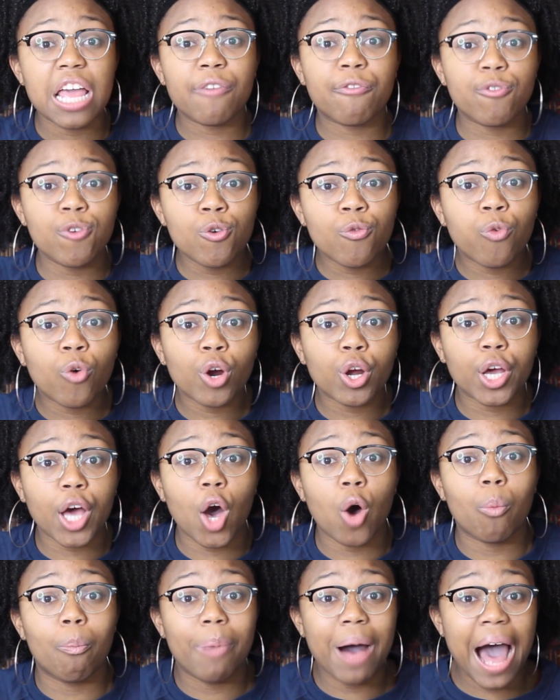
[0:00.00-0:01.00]
if you
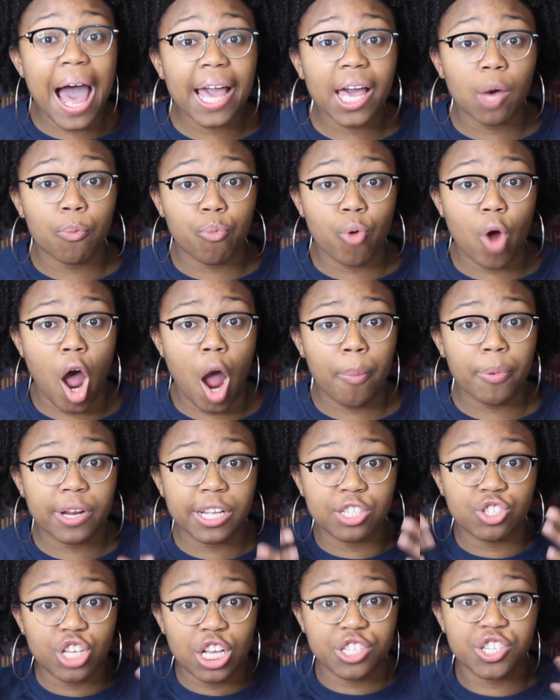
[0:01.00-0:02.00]
forego buying a property
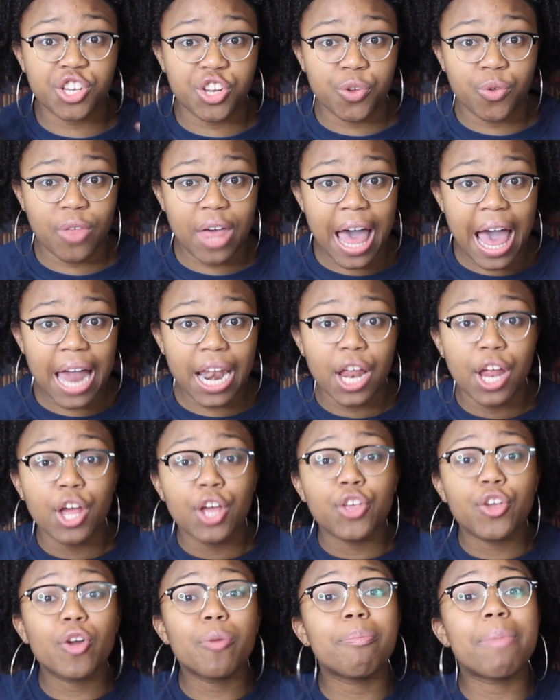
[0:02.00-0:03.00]
just to do that,
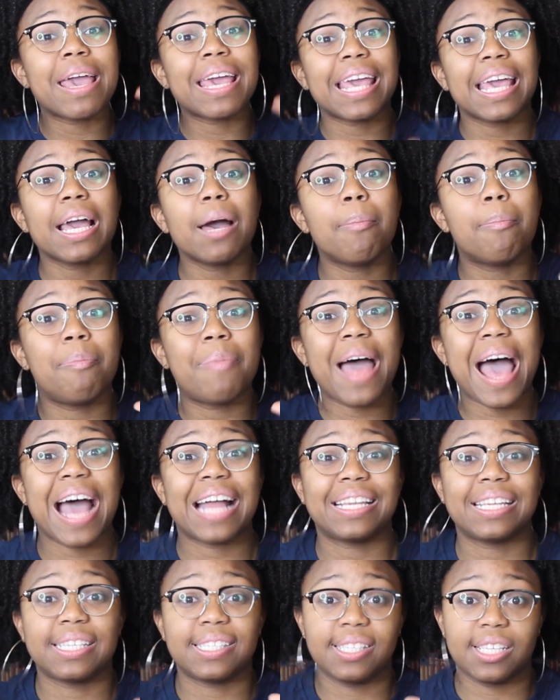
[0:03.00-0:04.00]
you're making a
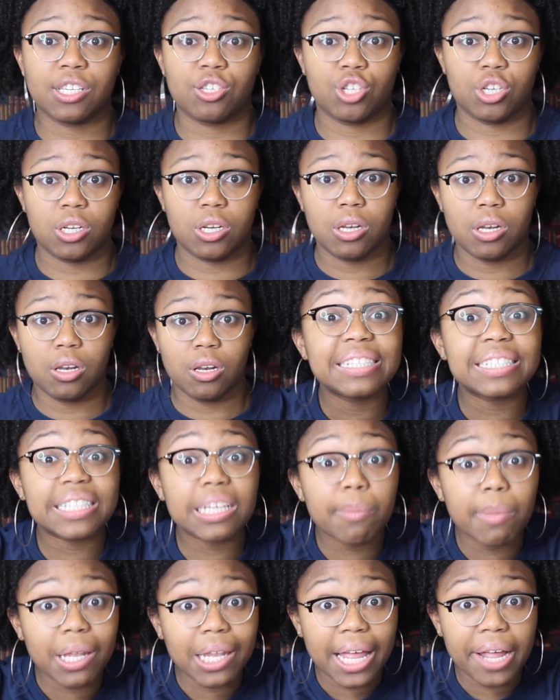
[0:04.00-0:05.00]
bad decision.
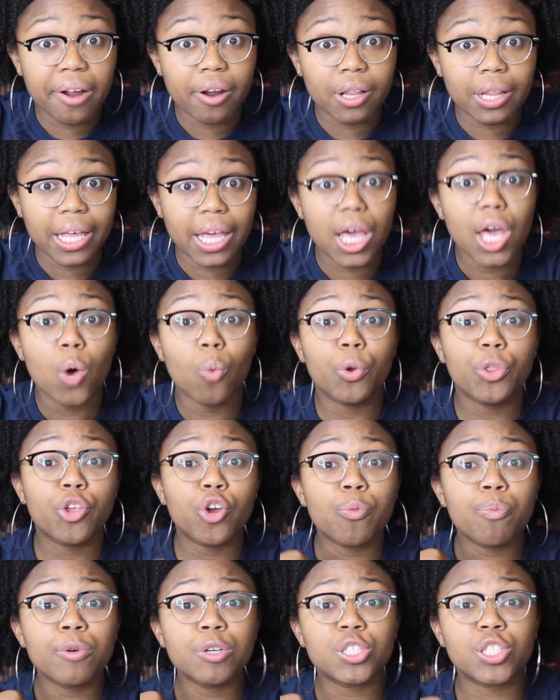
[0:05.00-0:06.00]
Similarly, when
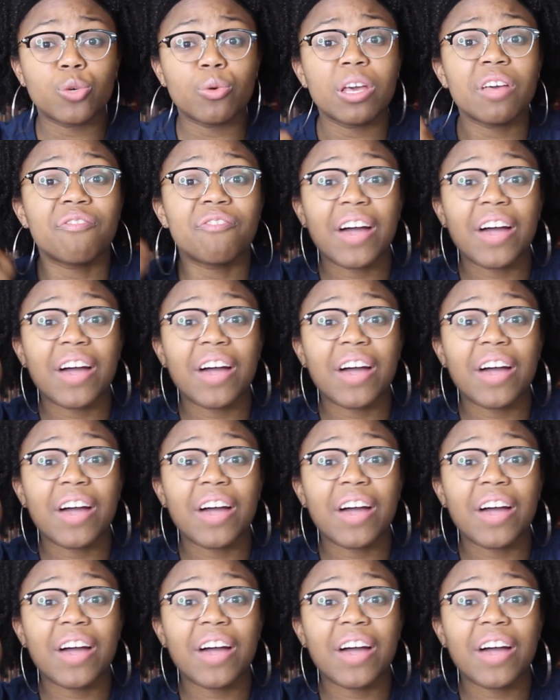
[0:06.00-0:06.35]
you're pursuing